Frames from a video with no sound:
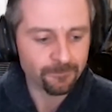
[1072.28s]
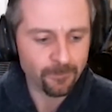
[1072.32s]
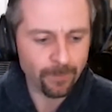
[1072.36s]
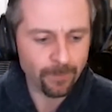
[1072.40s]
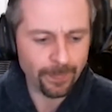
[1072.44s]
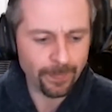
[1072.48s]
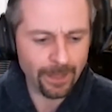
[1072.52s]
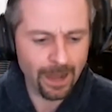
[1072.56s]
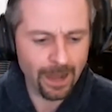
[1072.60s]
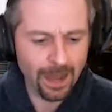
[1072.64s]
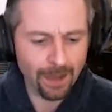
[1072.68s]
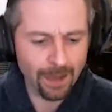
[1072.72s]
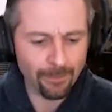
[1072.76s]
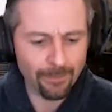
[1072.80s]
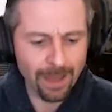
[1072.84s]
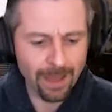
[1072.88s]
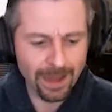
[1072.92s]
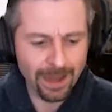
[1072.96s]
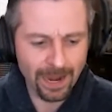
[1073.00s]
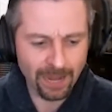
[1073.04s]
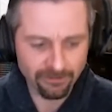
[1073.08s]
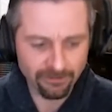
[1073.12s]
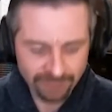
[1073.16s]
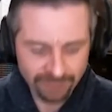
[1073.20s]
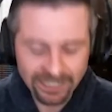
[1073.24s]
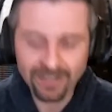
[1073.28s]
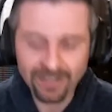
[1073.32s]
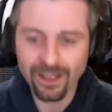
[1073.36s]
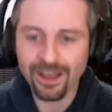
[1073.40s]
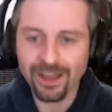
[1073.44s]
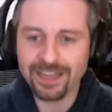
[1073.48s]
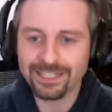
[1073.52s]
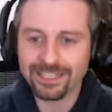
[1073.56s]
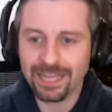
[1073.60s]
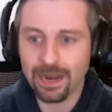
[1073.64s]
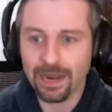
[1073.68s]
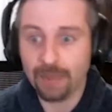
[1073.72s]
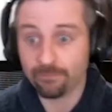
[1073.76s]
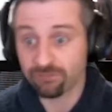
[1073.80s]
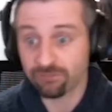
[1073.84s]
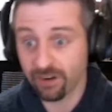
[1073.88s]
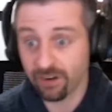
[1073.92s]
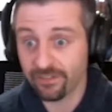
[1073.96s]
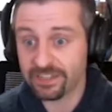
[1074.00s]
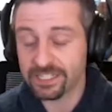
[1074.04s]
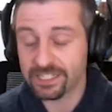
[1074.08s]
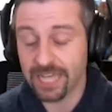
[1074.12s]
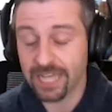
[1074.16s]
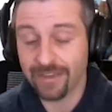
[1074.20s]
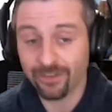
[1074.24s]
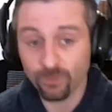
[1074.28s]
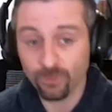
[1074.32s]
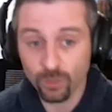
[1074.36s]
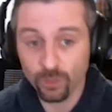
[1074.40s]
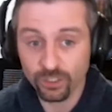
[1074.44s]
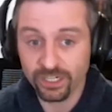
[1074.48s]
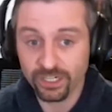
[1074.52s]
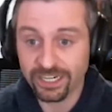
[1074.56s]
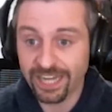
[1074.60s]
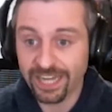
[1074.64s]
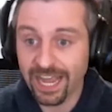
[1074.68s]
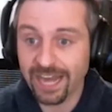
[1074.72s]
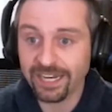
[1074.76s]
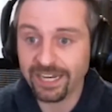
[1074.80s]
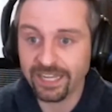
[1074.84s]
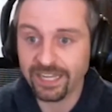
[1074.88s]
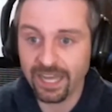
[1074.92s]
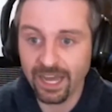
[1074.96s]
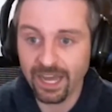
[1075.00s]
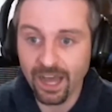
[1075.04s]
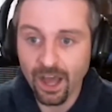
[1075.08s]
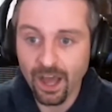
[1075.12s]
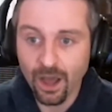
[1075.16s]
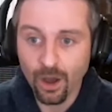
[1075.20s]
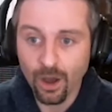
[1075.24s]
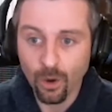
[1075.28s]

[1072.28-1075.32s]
And I realized that previously, having worked in Kenya,